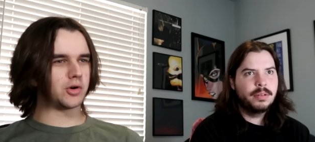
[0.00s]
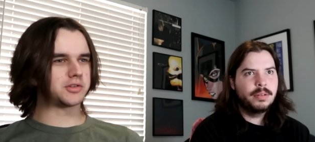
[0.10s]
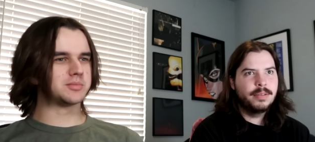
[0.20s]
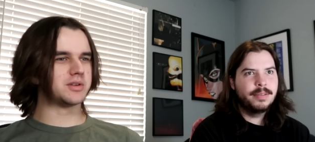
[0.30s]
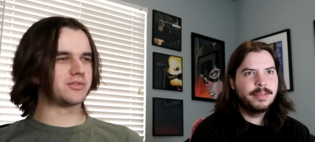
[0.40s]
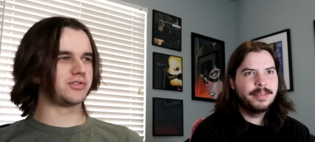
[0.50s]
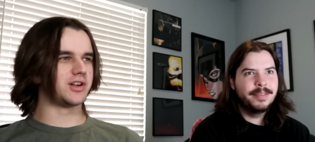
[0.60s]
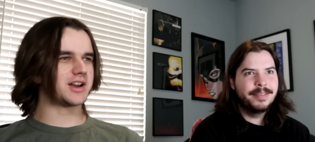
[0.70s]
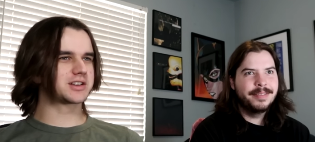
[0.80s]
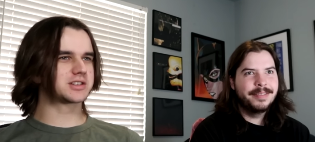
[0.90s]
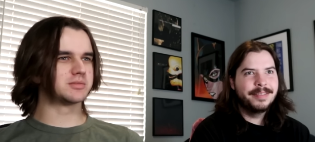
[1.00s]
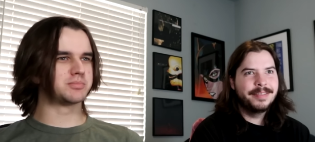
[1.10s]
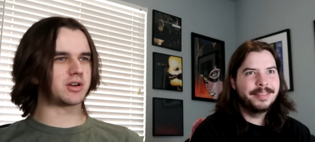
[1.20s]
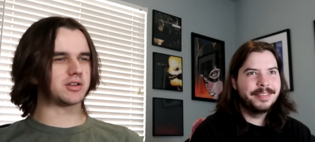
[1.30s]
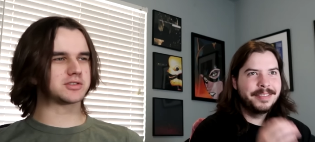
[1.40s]
Speaker 1: ultimate flex, but
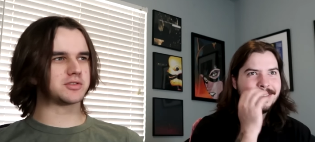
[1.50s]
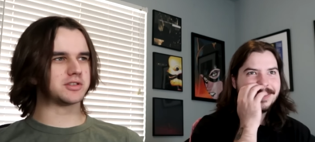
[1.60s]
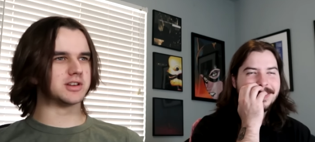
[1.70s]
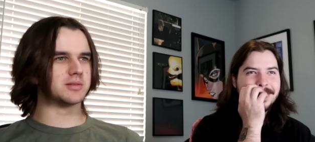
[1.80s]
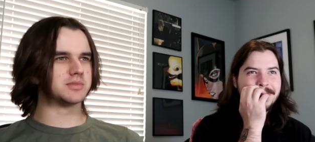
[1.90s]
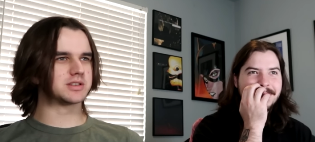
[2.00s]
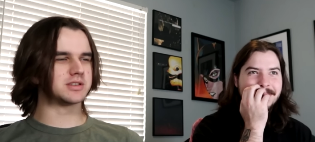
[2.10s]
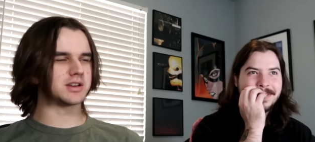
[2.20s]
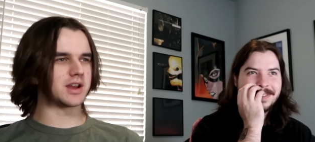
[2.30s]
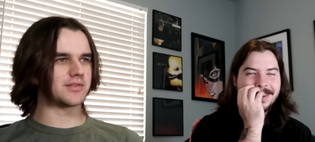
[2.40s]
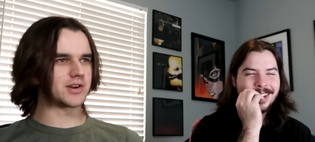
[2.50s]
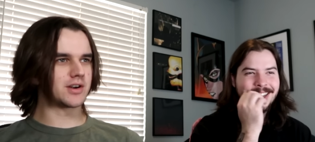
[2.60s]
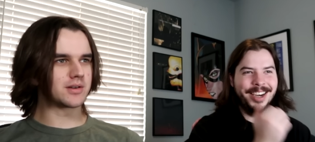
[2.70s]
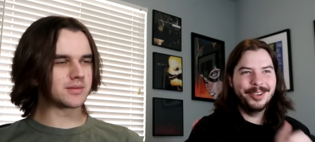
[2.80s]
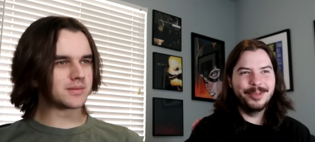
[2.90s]
also the dumbest thing ever.
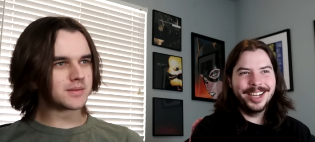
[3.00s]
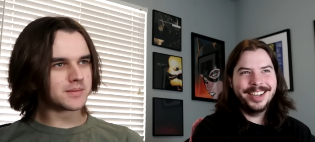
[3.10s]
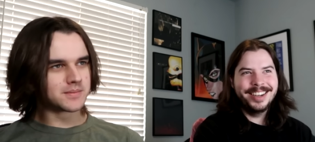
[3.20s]
Yeah, what?